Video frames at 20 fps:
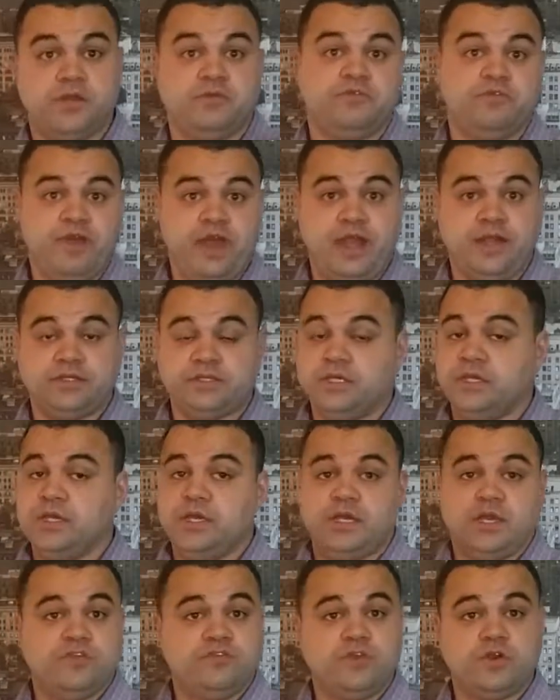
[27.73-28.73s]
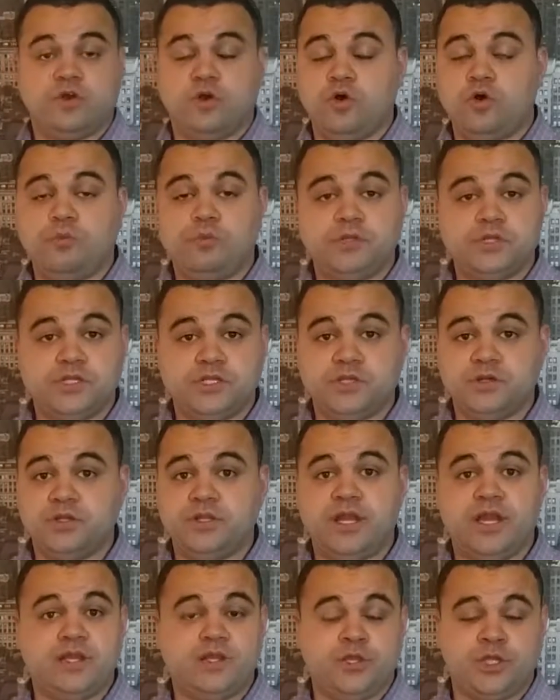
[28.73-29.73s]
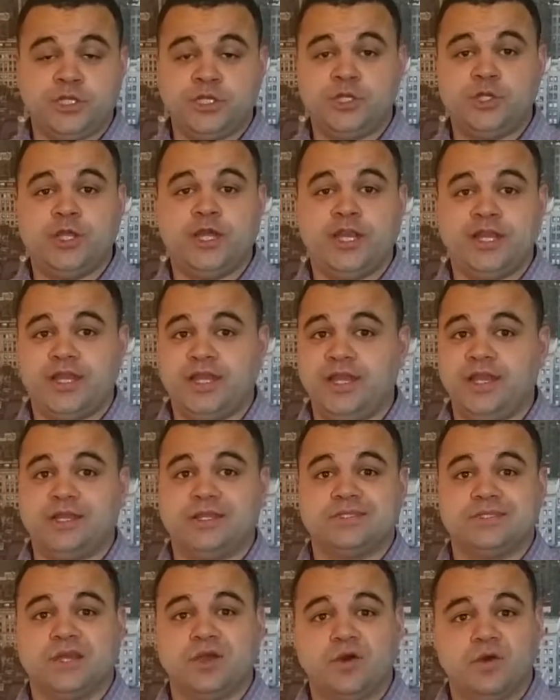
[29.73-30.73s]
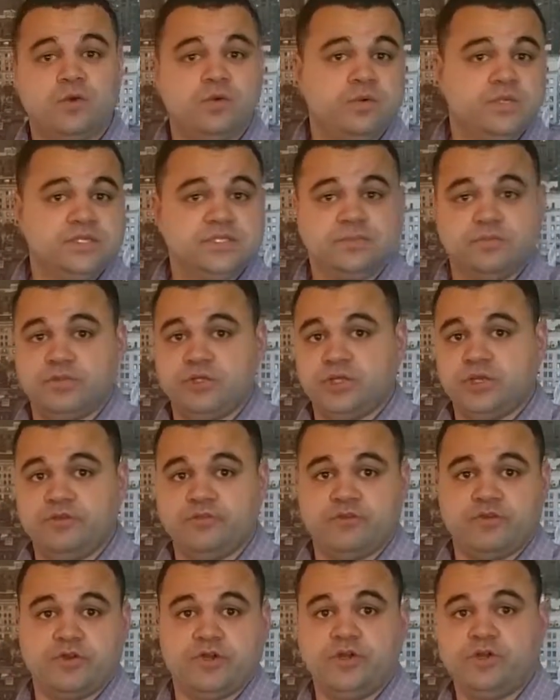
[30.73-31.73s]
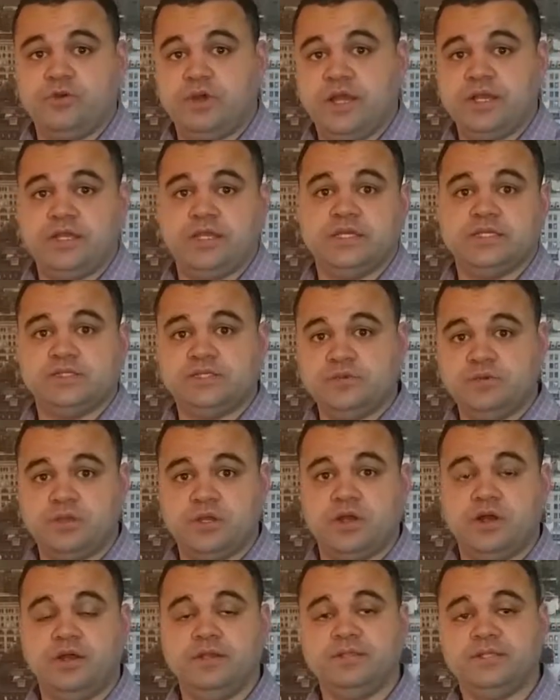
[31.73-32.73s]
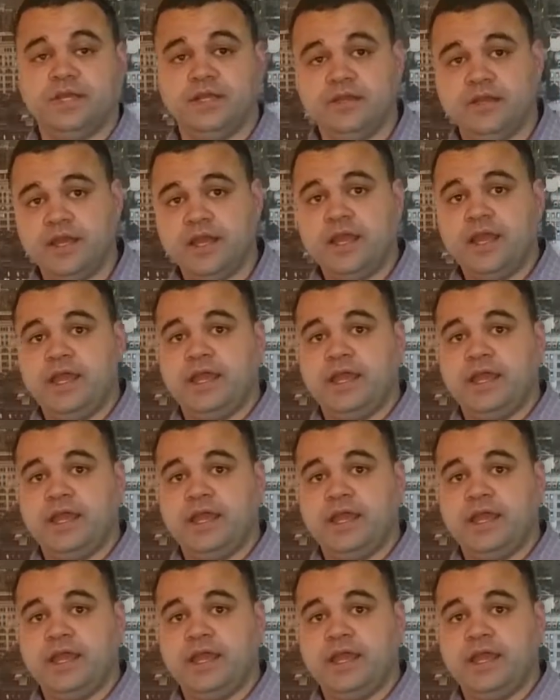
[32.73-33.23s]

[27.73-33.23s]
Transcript: In fact, if you're open to doing that, you can do that again because I always am looking for new ideas, new content,